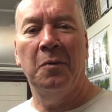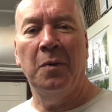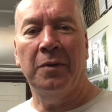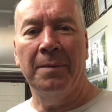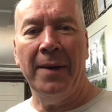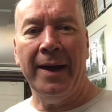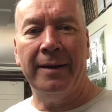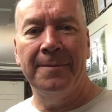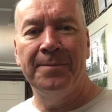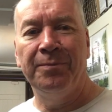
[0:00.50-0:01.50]
Welcome
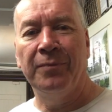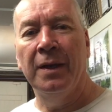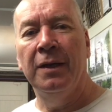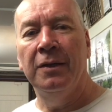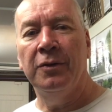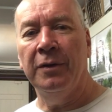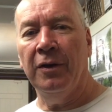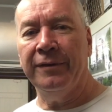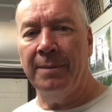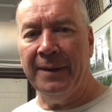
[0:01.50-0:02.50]
back. Doing
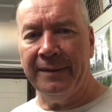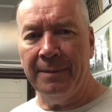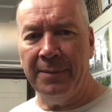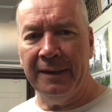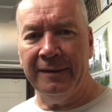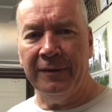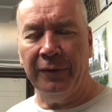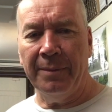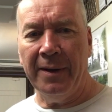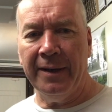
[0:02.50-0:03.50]
lots of bits and pieces on
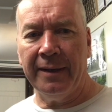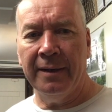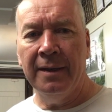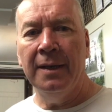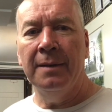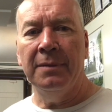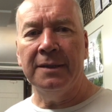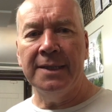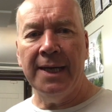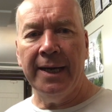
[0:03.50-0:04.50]
the bike, but
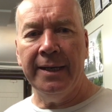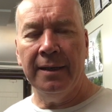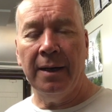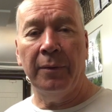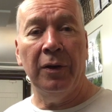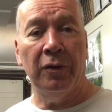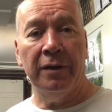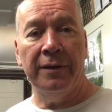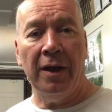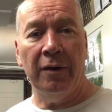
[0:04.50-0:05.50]
today I want to look
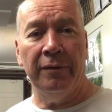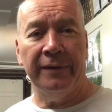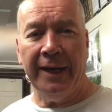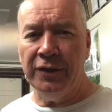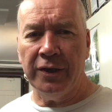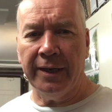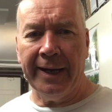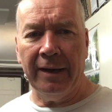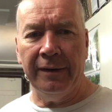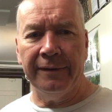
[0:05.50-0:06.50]
at those engine
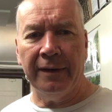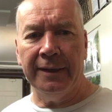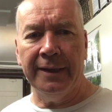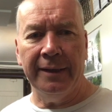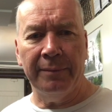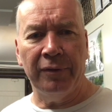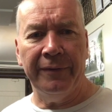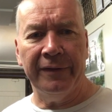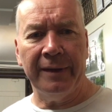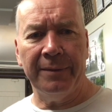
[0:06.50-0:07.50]
cowlings that I did in a
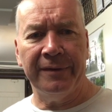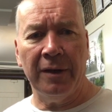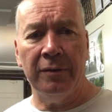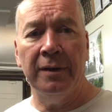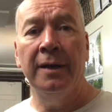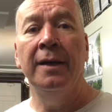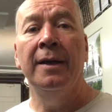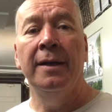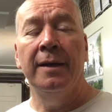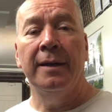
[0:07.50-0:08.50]
previous episode,
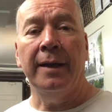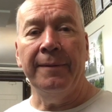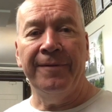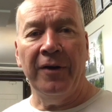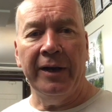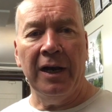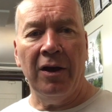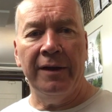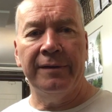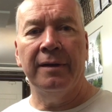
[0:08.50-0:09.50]
get them
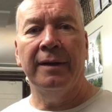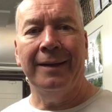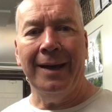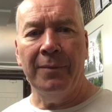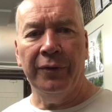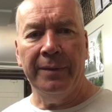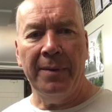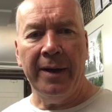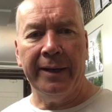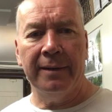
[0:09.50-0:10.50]
finalised, get them on the
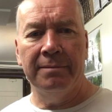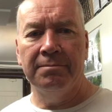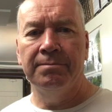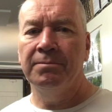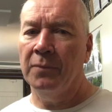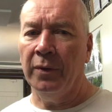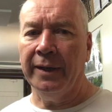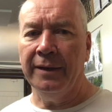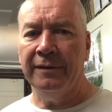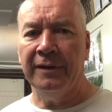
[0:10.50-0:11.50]
bike. I want to
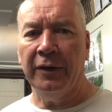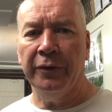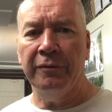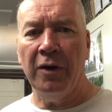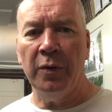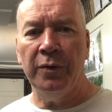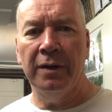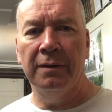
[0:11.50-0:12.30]
get this thing on the road.